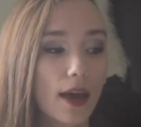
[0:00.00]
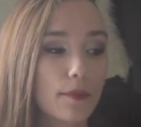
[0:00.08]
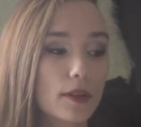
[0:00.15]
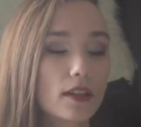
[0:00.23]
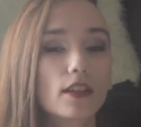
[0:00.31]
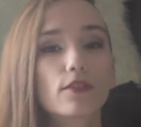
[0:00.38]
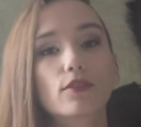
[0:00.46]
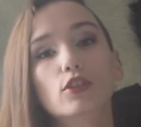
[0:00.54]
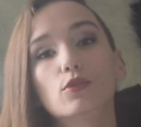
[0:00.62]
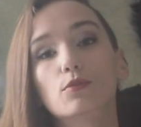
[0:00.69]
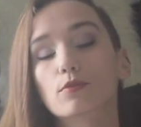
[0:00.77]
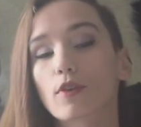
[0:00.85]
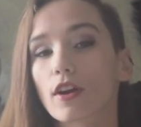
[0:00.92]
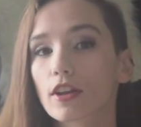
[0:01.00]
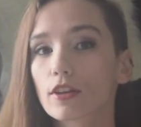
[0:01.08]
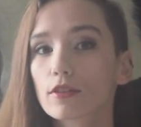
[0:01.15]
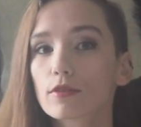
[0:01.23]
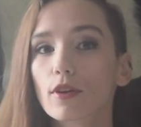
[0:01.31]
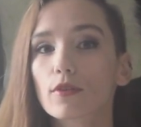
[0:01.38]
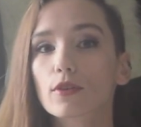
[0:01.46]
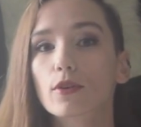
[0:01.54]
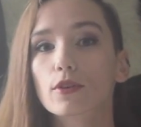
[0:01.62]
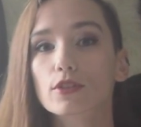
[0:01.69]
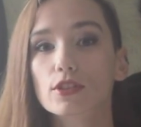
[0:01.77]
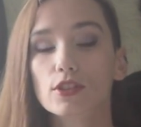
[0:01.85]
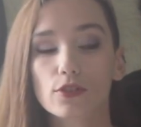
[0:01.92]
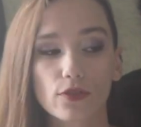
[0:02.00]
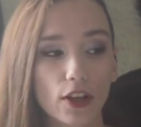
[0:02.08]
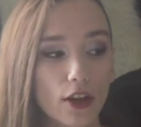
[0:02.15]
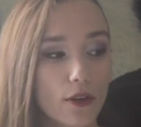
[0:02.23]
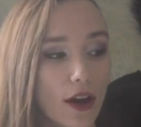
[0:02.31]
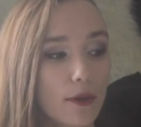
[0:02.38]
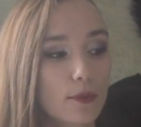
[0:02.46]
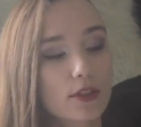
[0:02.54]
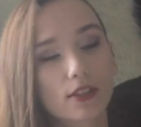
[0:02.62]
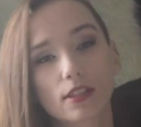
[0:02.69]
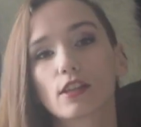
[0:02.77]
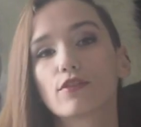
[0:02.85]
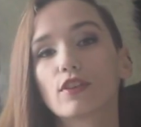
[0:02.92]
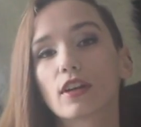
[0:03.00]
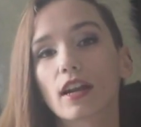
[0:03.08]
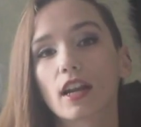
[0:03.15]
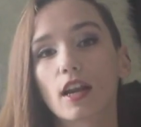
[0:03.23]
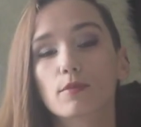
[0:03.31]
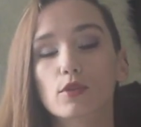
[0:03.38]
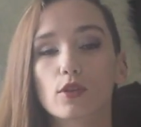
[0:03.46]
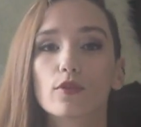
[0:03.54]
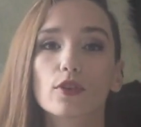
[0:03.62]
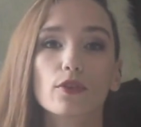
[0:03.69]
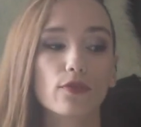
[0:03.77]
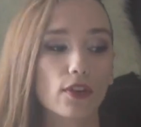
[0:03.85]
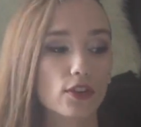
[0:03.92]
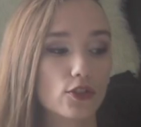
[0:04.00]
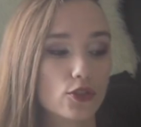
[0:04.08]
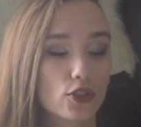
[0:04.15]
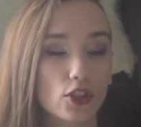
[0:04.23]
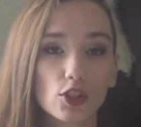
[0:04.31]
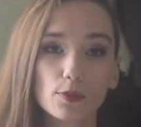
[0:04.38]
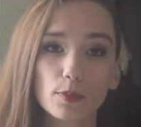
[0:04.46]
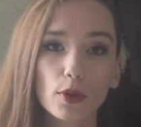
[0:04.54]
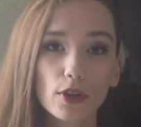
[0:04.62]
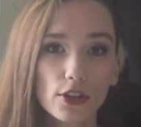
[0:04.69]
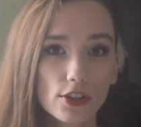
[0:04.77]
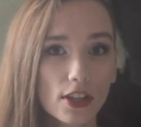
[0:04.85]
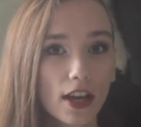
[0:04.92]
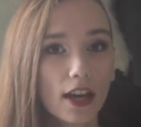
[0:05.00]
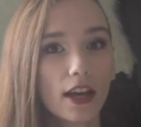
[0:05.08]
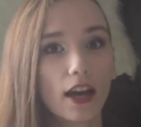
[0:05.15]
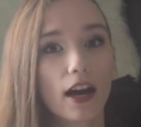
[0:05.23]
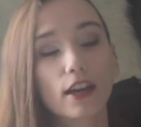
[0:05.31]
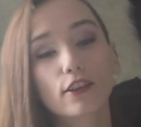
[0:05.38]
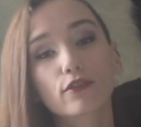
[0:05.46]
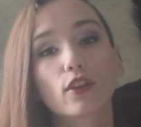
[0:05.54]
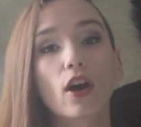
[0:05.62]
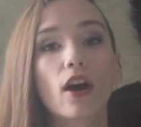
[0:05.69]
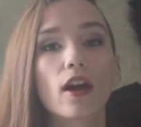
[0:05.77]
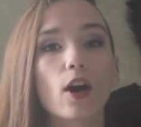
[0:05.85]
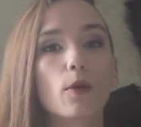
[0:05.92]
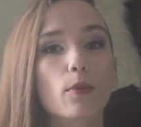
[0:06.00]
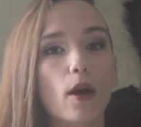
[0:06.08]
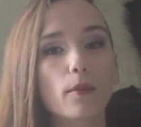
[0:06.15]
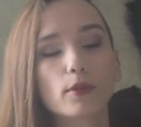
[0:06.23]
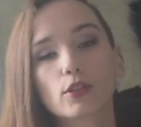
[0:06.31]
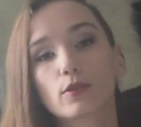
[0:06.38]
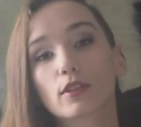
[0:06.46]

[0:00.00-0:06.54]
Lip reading: I'm gonna leave this running throughout the course of this video, and we'll see if he kind of comes over and ventures and explores. If not, I'll probably do a